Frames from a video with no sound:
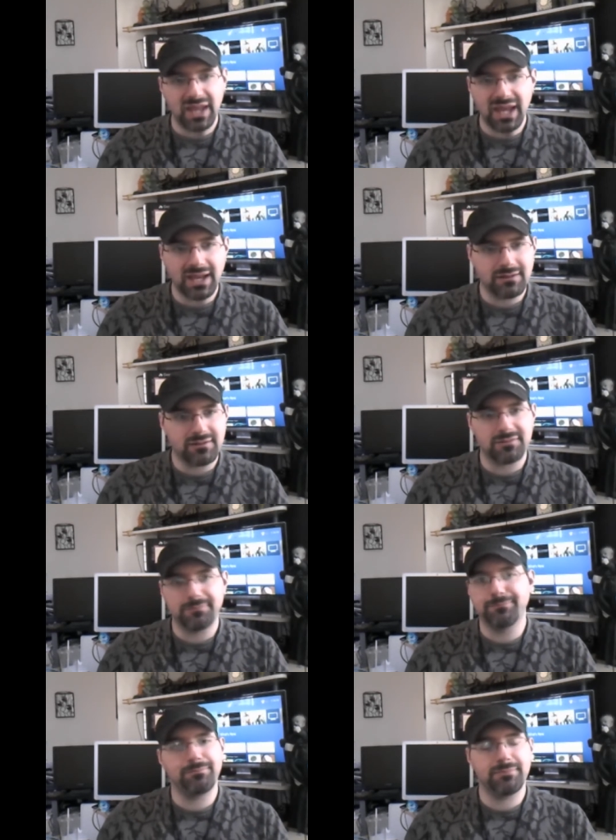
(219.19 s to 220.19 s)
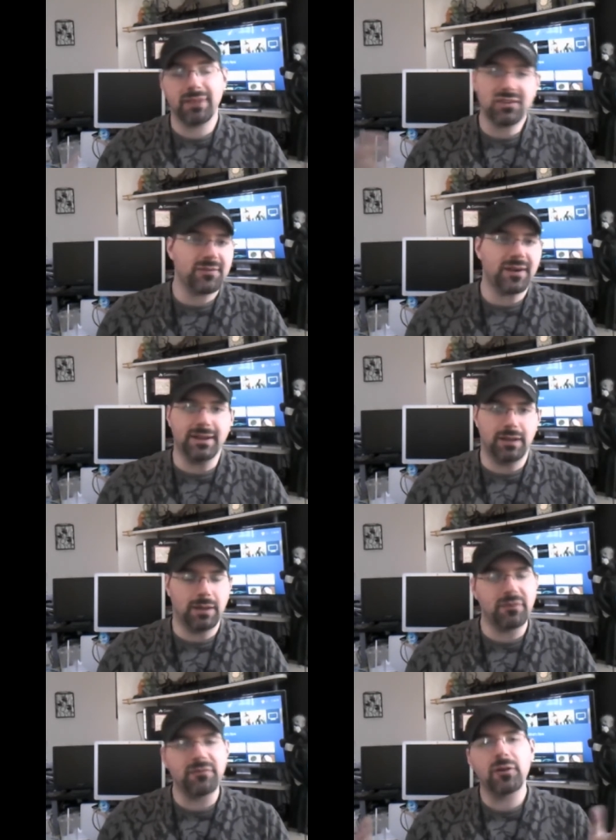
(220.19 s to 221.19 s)
And that's fine.
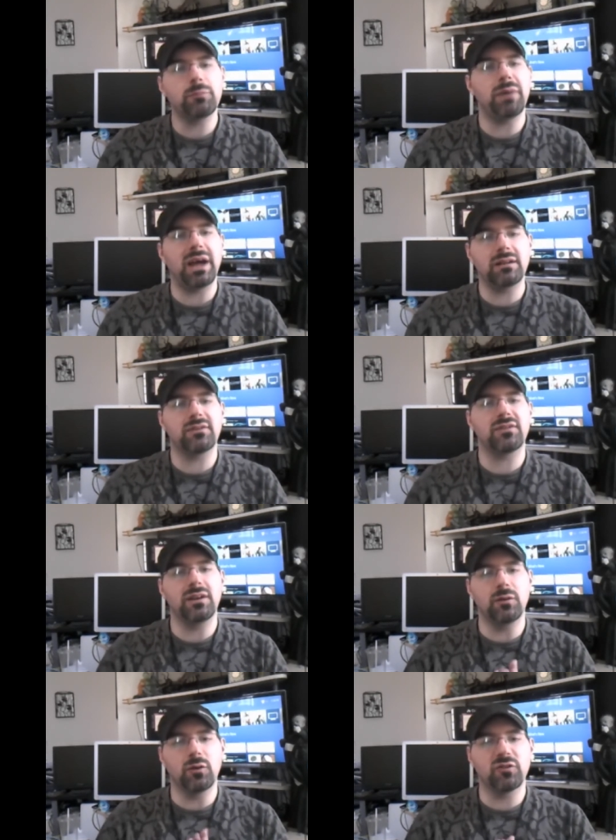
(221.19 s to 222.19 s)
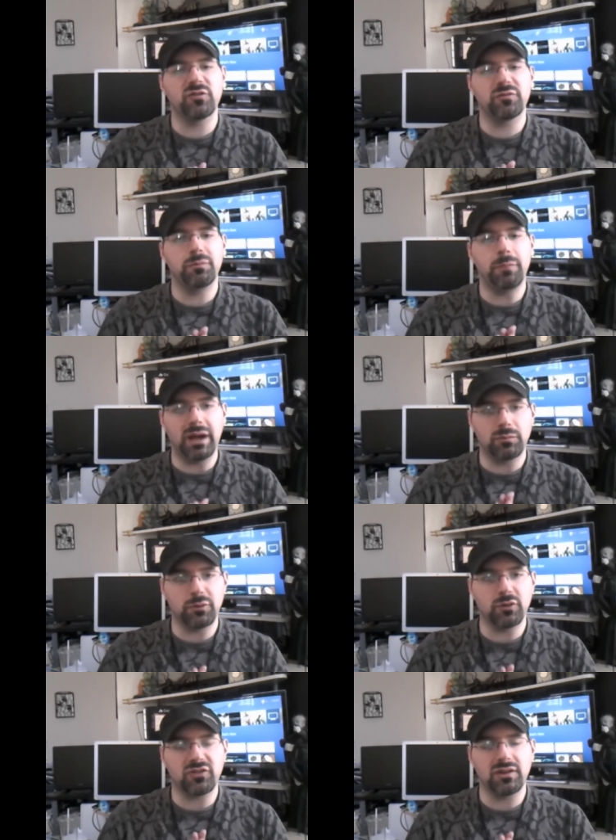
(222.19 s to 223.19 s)
I'm a very balanced and earth-bound
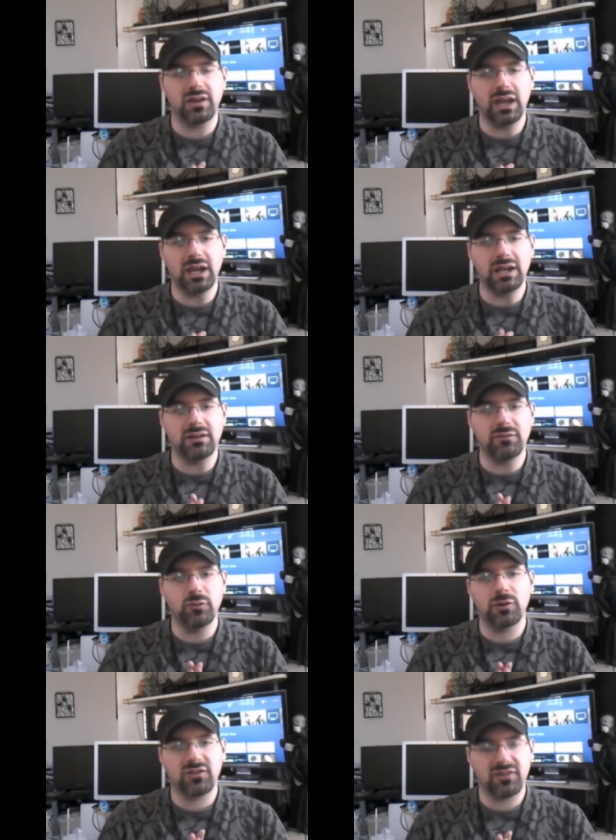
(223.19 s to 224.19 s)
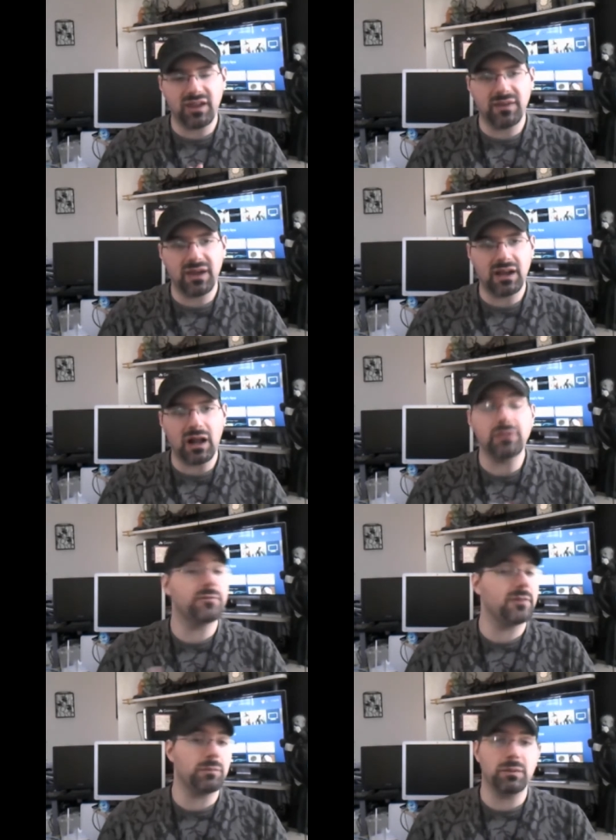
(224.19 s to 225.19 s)
person. And if you were to say that, I'll
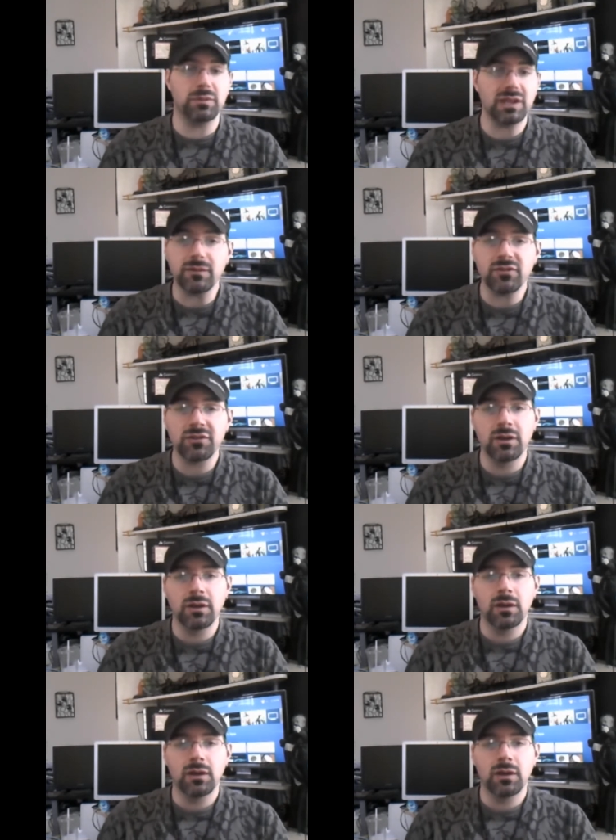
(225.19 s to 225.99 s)
defend my beliefs,